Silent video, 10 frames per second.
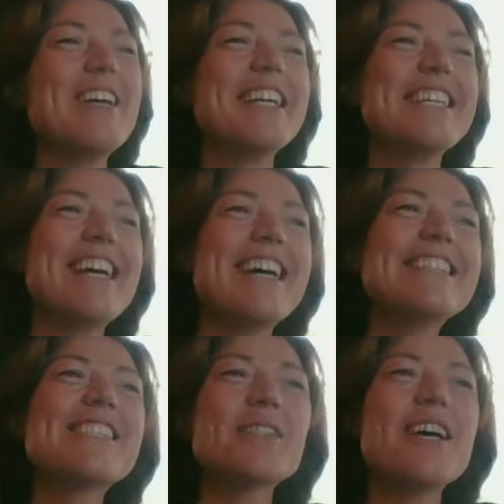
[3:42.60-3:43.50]

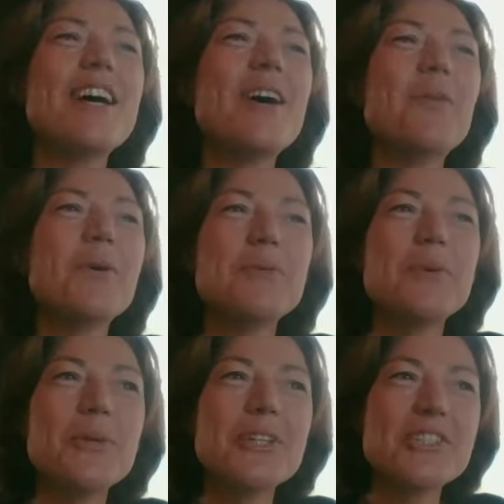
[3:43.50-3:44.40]
when
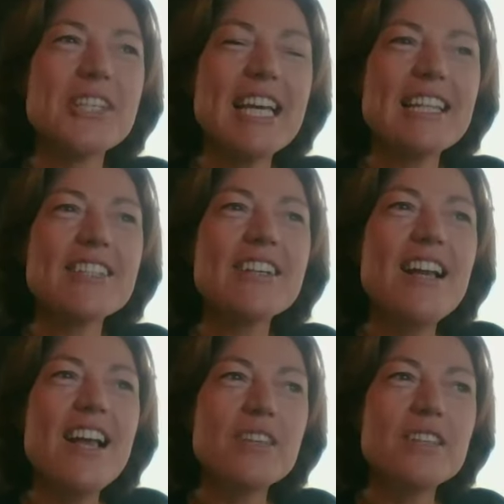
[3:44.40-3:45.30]
we worked together,
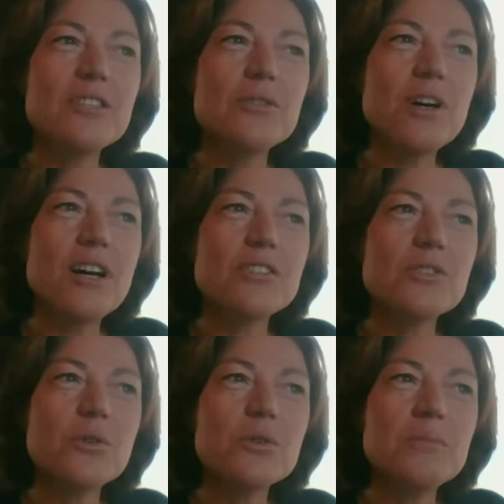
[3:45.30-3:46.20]
you
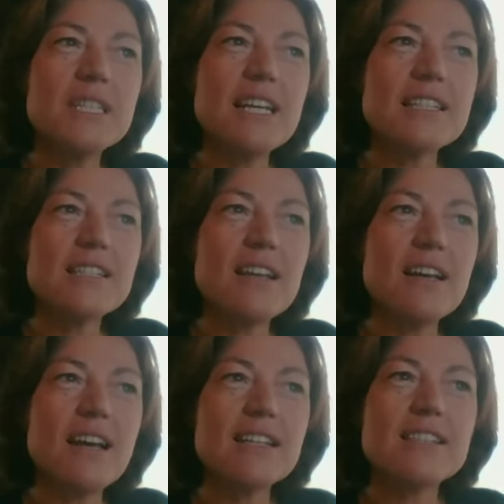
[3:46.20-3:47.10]
told me that,
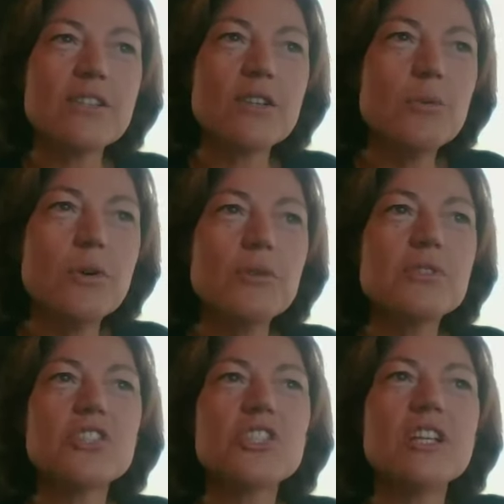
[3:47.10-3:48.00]
and it's a
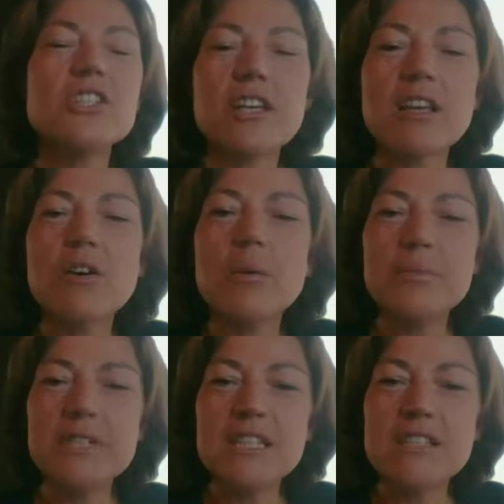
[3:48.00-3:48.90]
quote, changing a
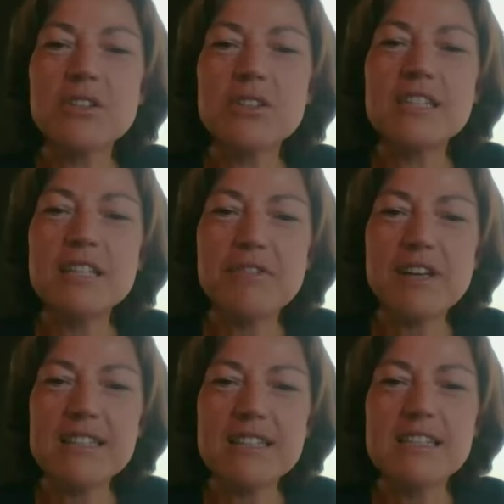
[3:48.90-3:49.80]
company is not an
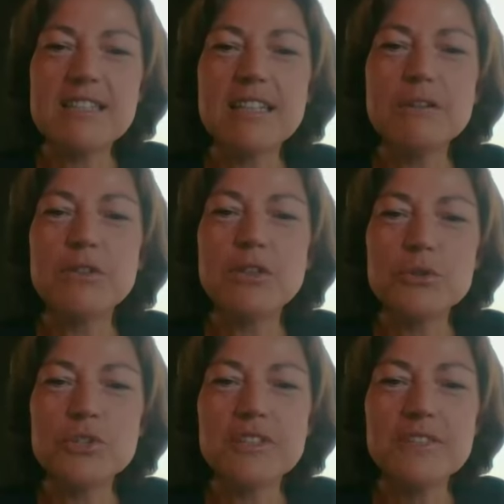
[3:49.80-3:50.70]
event, it's an
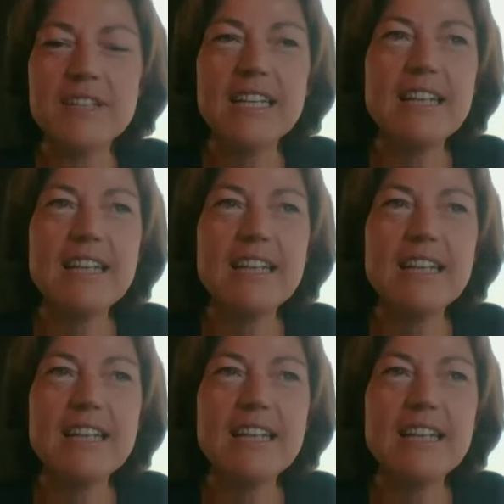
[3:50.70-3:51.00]
evolution.